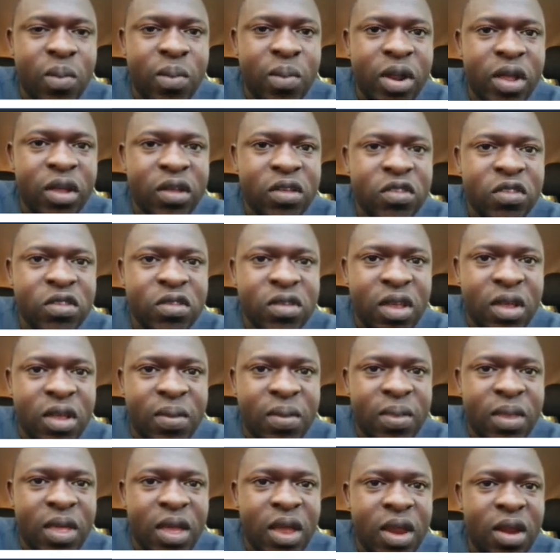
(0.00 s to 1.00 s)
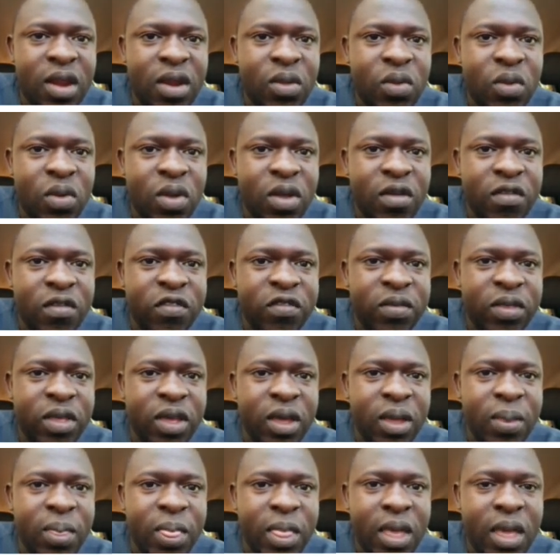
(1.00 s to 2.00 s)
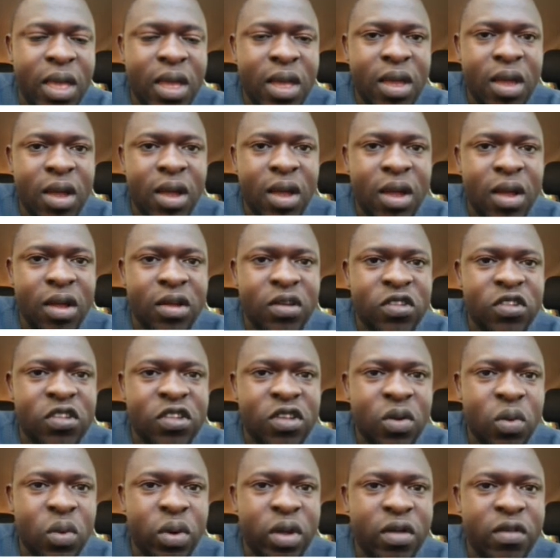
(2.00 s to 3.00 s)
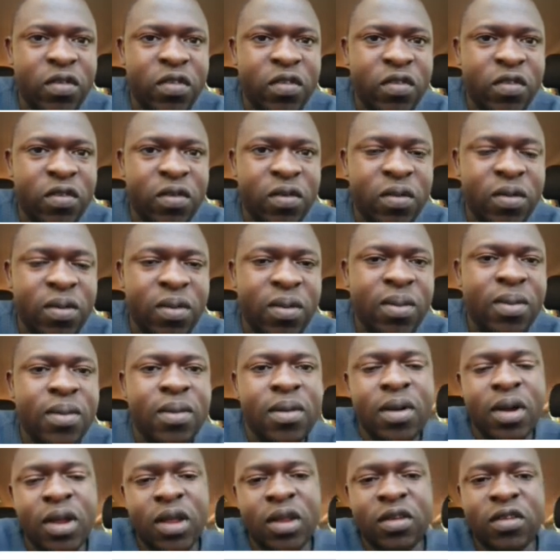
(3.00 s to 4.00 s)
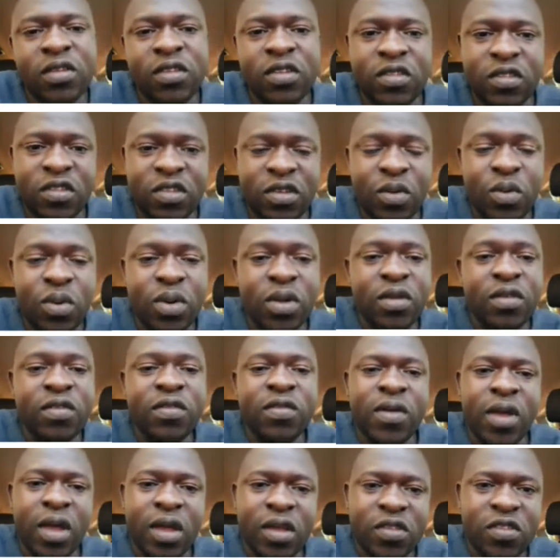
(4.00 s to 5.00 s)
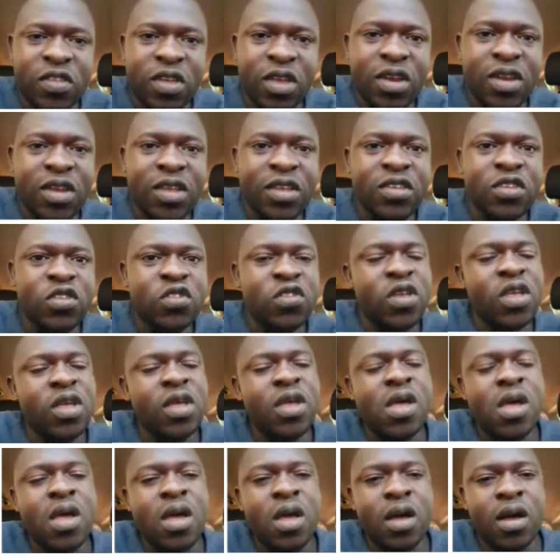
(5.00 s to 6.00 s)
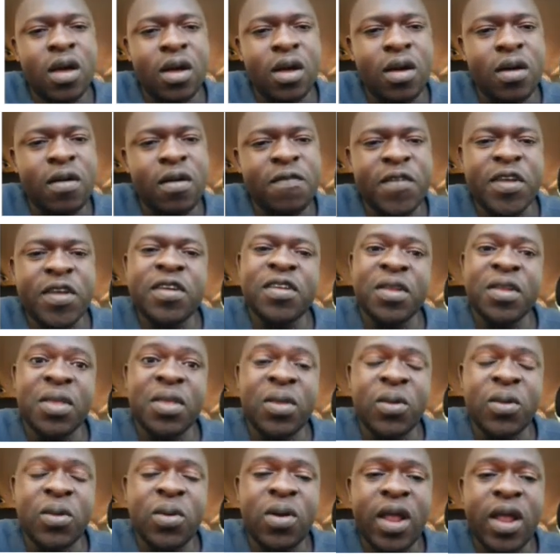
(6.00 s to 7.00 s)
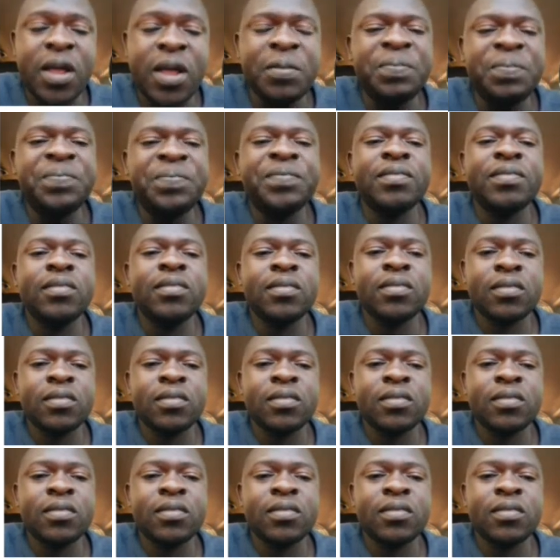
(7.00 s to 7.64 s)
complex, and then you have the T wave, right? T wave, I said, is ventricular